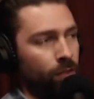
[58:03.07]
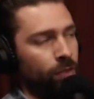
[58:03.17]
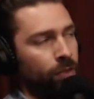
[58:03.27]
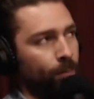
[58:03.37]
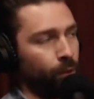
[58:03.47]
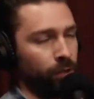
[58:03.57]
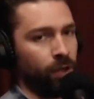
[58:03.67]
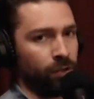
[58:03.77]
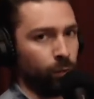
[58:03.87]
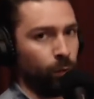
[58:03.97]
the
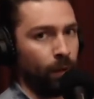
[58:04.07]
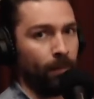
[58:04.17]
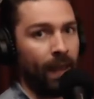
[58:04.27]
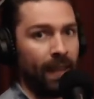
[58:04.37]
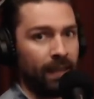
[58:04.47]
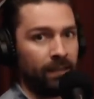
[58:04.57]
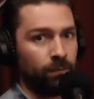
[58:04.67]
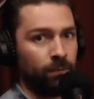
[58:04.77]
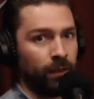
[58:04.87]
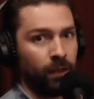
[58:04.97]
products we made,
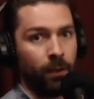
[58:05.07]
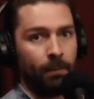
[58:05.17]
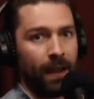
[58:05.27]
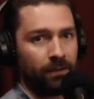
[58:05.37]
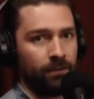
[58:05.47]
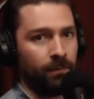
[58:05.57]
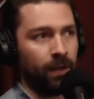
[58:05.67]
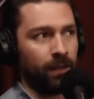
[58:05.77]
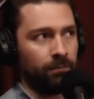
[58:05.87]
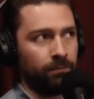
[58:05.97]
like going back to
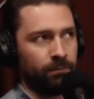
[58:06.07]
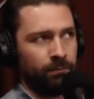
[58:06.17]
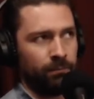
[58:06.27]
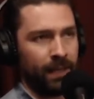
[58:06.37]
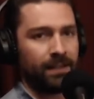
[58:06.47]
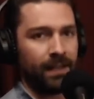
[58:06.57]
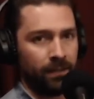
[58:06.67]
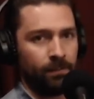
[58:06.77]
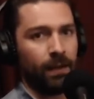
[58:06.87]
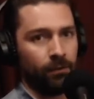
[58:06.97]
my
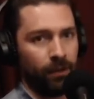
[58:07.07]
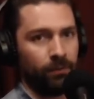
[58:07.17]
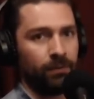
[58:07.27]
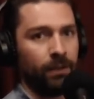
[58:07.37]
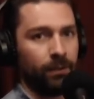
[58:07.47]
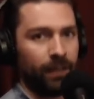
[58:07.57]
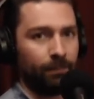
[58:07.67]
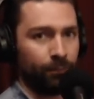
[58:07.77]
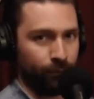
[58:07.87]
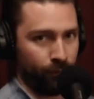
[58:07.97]
textiles background, they were
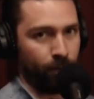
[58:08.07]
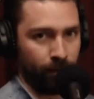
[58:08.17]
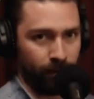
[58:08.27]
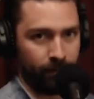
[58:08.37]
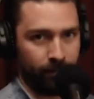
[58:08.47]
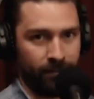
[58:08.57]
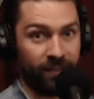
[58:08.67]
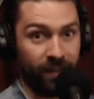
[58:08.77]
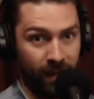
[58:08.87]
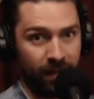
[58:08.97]
like proper nice.
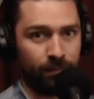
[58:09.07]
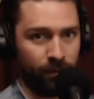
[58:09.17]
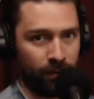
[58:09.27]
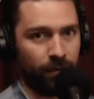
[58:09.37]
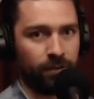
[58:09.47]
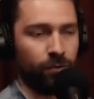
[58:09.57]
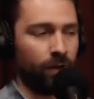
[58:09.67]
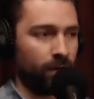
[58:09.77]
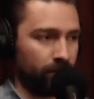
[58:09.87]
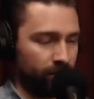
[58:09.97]
designed products, uh-huh.
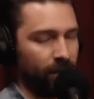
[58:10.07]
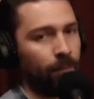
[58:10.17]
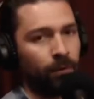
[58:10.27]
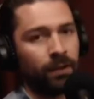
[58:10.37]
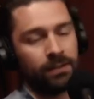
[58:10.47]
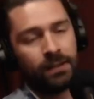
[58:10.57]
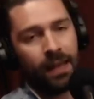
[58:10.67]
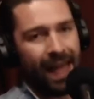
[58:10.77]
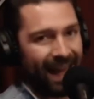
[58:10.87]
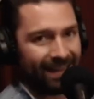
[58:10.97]
great fabrics,
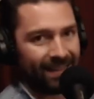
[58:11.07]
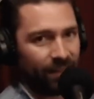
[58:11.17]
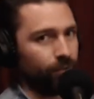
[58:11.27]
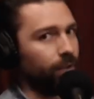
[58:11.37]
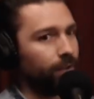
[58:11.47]
et cetera.